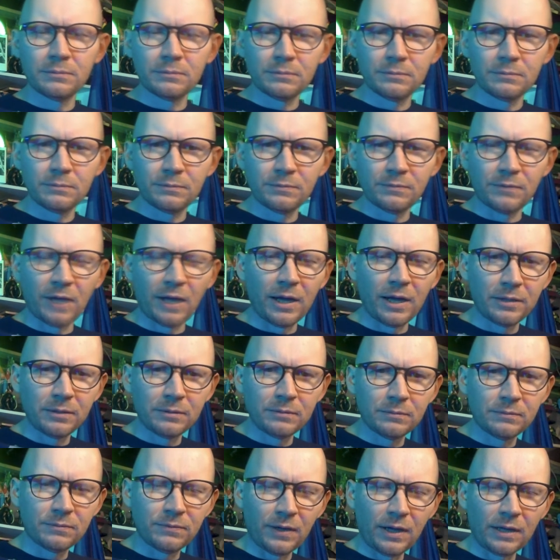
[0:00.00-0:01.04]

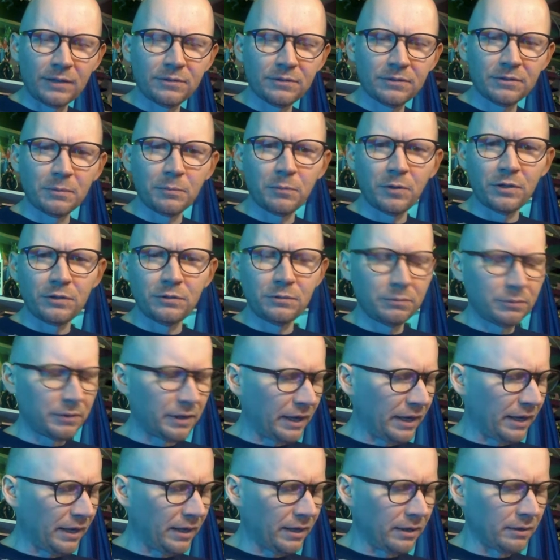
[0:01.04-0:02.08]
Find someone who
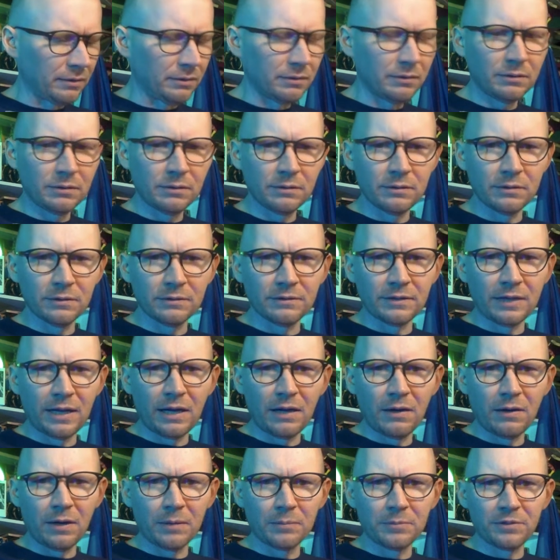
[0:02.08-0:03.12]
can, because now
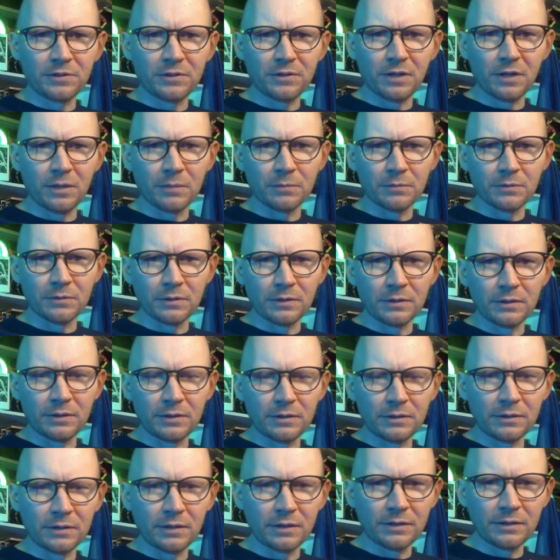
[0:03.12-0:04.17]
I'm stumped. I need
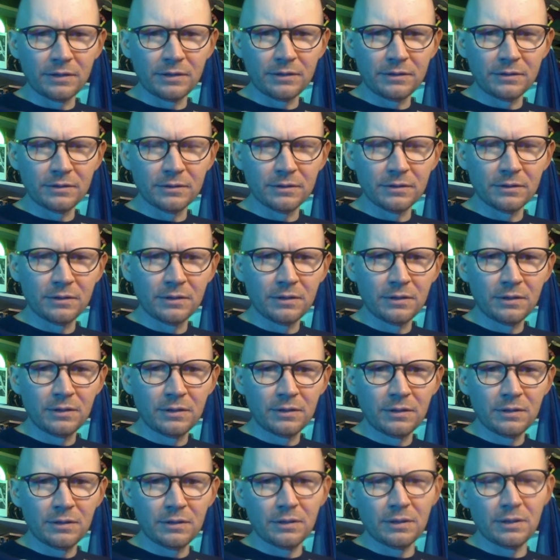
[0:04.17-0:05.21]
to.
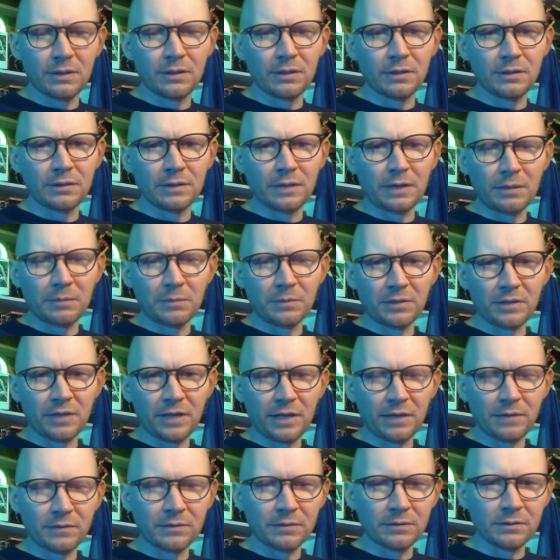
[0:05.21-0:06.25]
Now I'm gonna
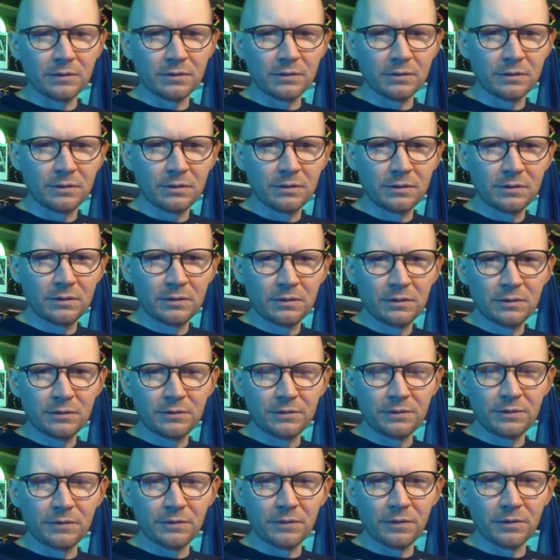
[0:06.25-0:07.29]
have to
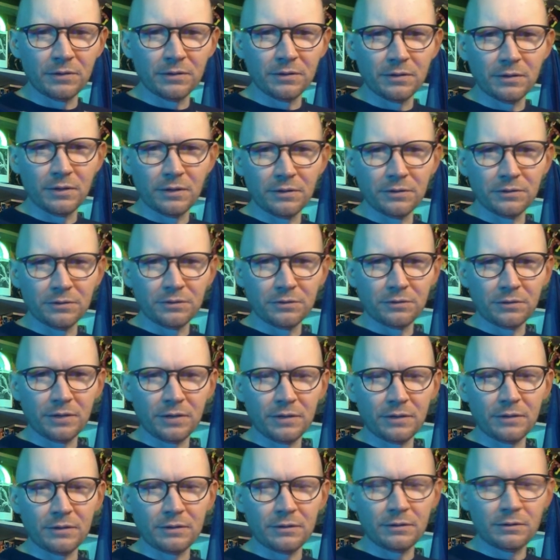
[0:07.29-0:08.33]
see if other
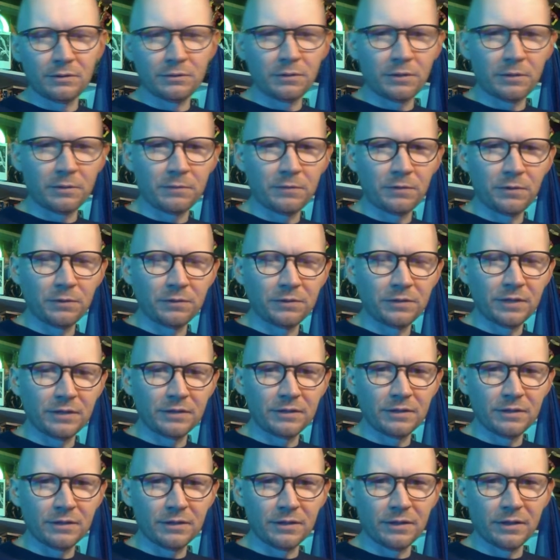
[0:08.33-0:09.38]
Trek folks out
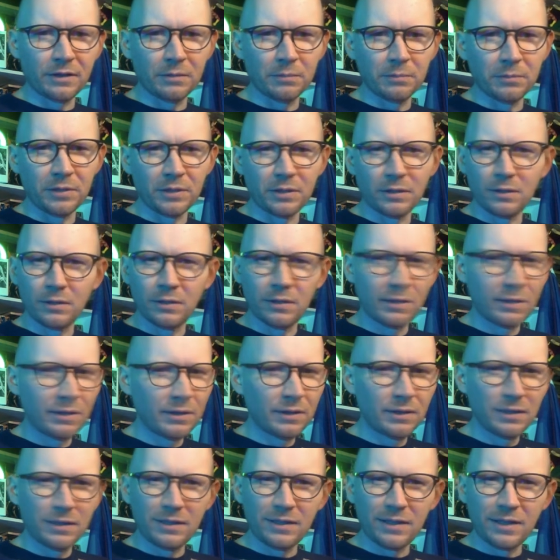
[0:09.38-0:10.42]
there can help me.
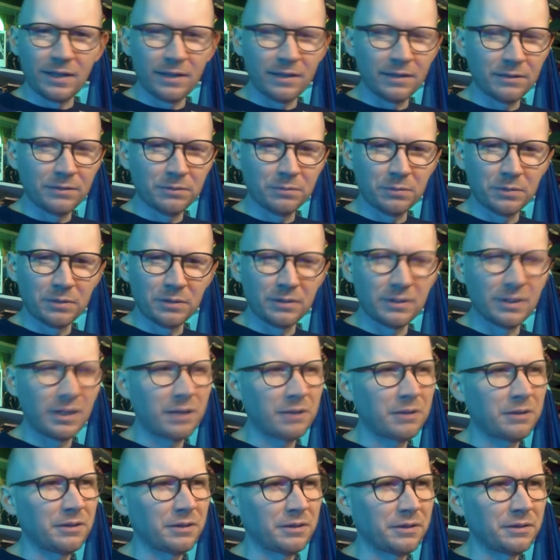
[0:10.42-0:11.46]
Yeah, this one got
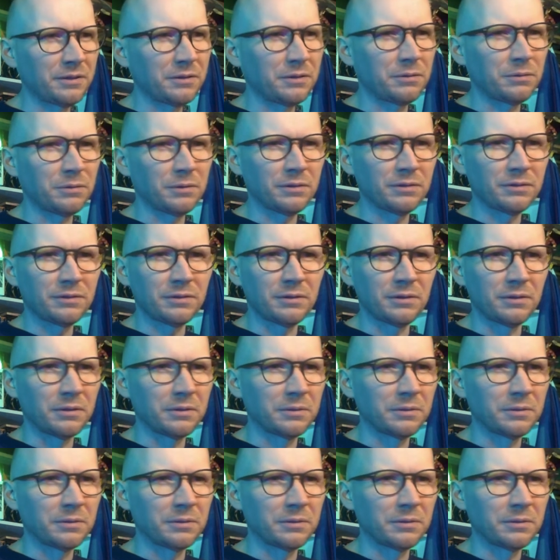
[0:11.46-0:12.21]
clear crystal.